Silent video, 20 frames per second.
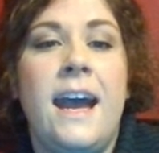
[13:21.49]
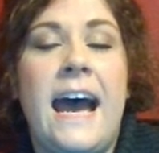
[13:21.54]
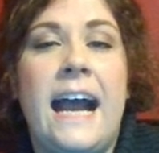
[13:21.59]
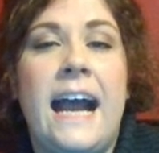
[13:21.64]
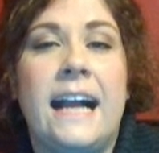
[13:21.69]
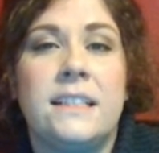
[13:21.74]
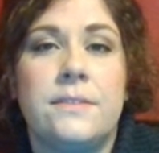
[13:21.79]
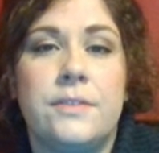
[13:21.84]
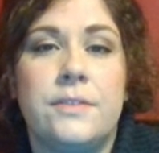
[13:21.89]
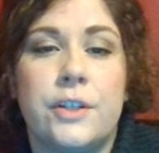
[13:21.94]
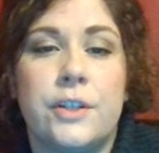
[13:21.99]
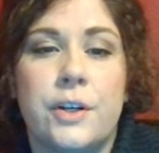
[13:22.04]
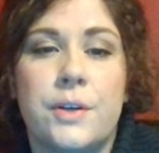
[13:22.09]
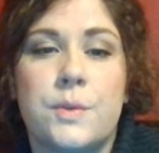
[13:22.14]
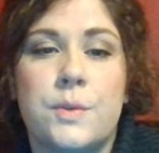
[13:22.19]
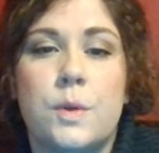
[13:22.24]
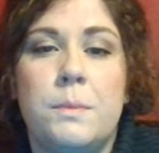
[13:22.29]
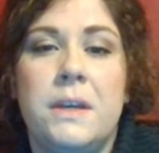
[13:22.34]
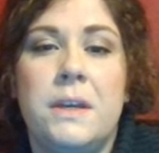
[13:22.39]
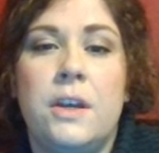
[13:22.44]
Active
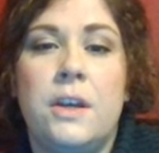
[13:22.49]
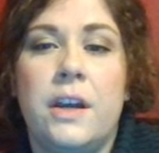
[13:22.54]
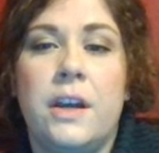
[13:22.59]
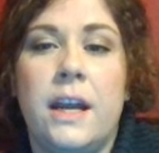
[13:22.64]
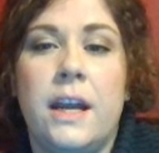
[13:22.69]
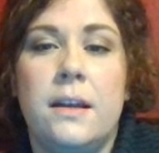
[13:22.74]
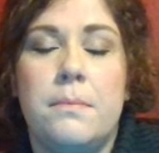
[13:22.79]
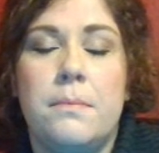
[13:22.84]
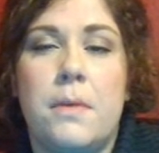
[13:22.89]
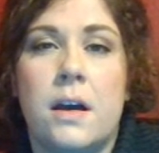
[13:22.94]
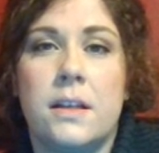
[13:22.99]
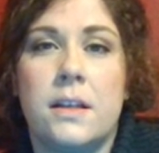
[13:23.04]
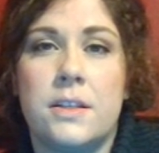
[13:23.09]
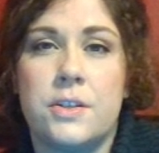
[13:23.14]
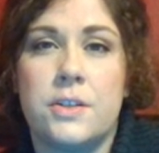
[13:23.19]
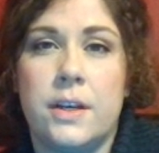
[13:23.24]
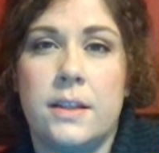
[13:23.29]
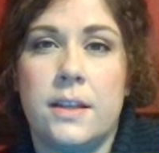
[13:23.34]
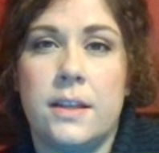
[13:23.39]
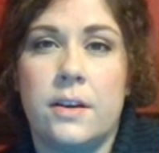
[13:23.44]
learners will be created,
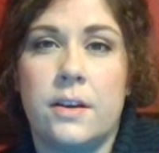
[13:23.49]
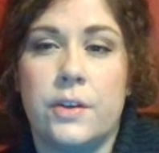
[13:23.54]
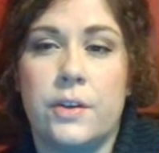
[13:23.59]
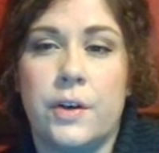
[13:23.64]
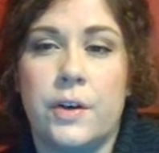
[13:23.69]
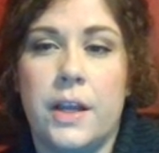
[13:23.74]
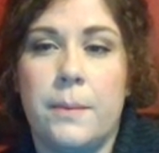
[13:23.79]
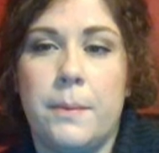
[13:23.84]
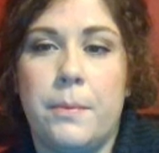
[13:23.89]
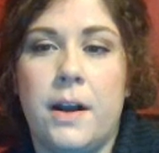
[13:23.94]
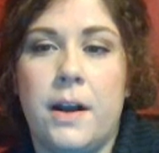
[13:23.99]
monitoring their learning